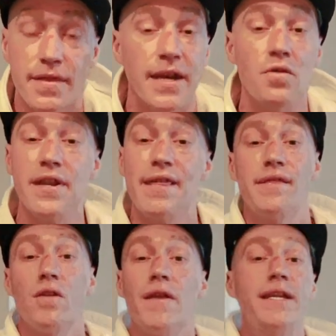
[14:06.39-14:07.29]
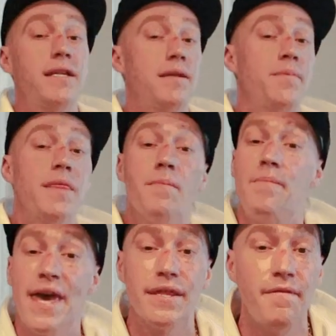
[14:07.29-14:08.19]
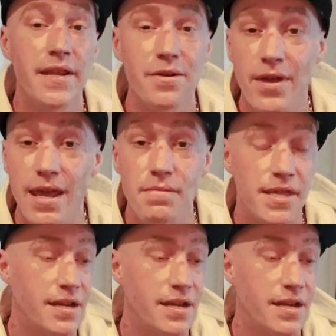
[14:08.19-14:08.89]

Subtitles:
They don't necessarily need to be the best video games.